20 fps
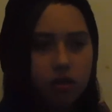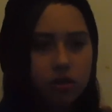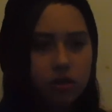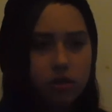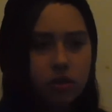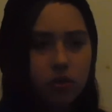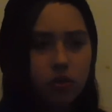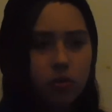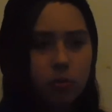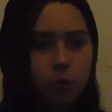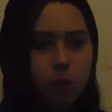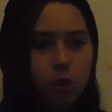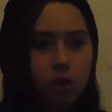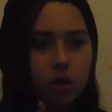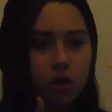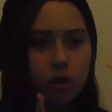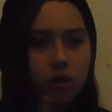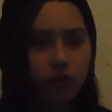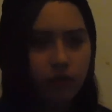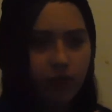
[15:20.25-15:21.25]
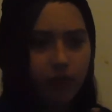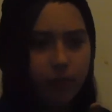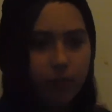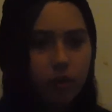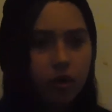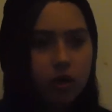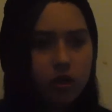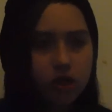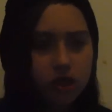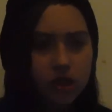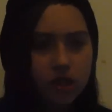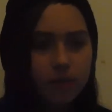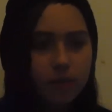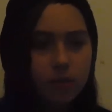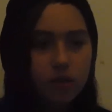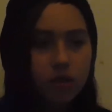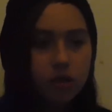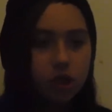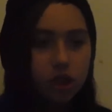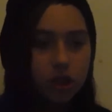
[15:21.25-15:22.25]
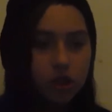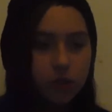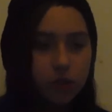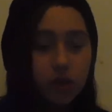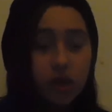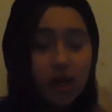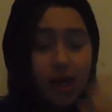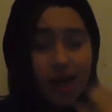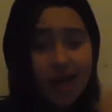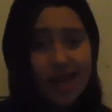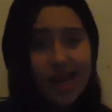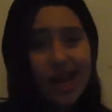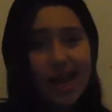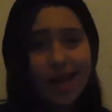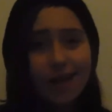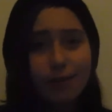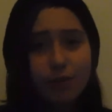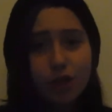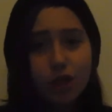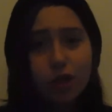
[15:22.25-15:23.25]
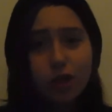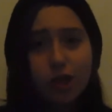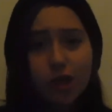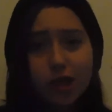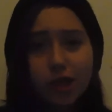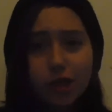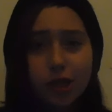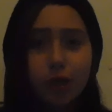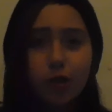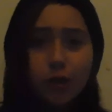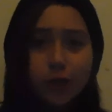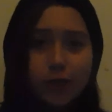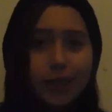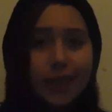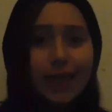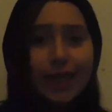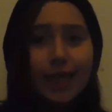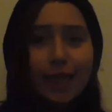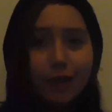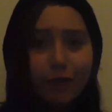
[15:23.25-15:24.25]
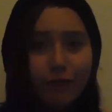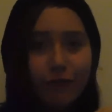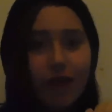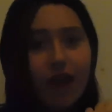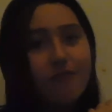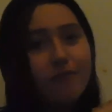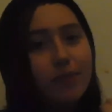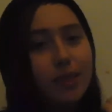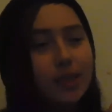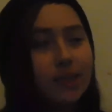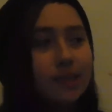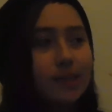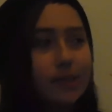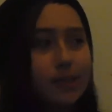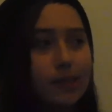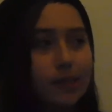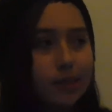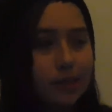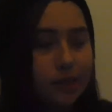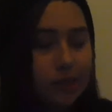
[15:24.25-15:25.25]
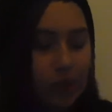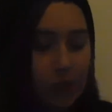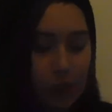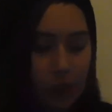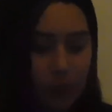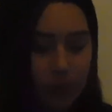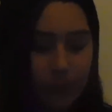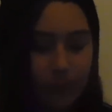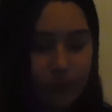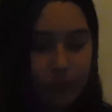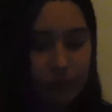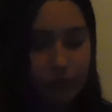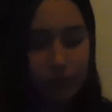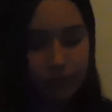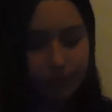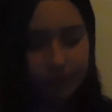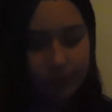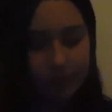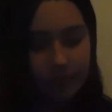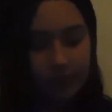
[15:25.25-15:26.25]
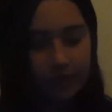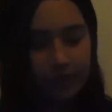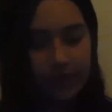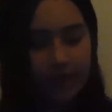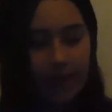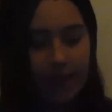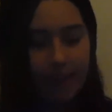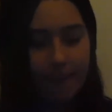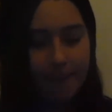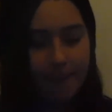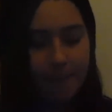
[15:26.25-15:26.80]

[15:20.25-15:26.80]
October, November, December, January. I'm turning 13 in 5 months. So, yeah.